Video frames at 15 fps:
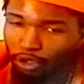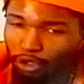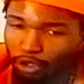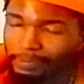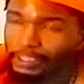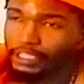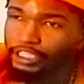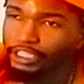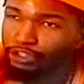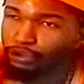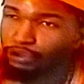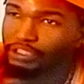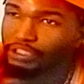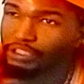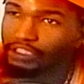be in
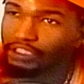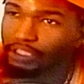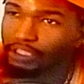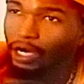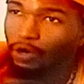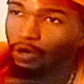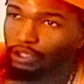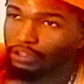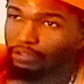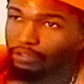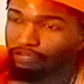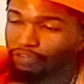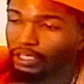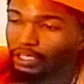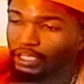unison about what the
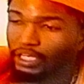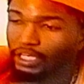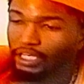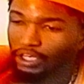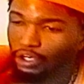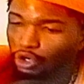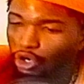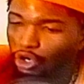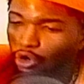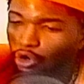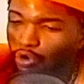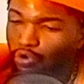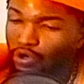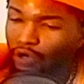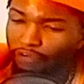fuck or who the
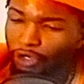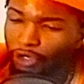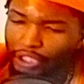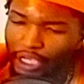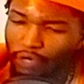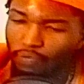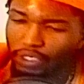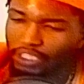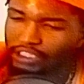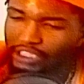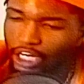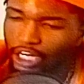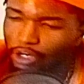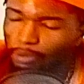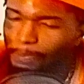fuck they want. It's not
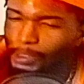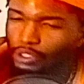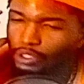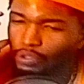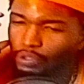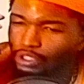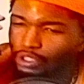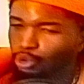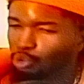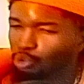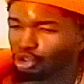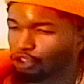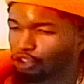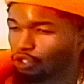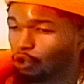gonna be no illusion
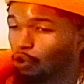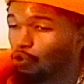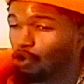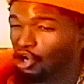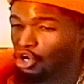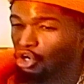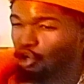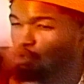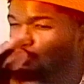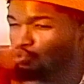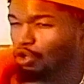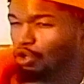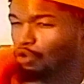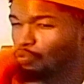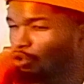on who
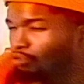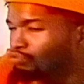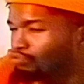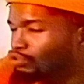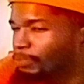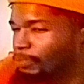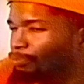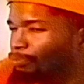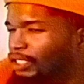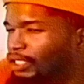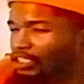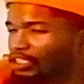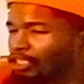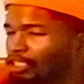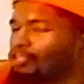don't want to be president
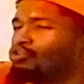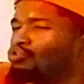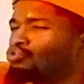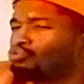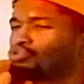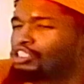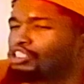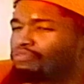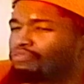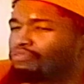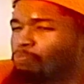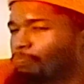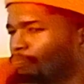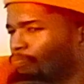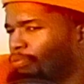and who just
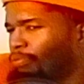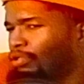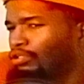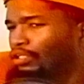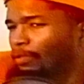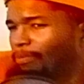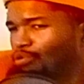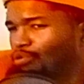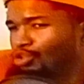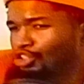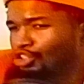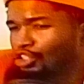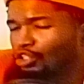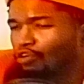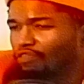pulling bullshit
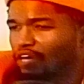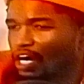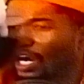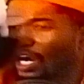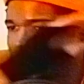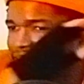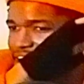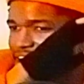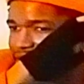over our eyes.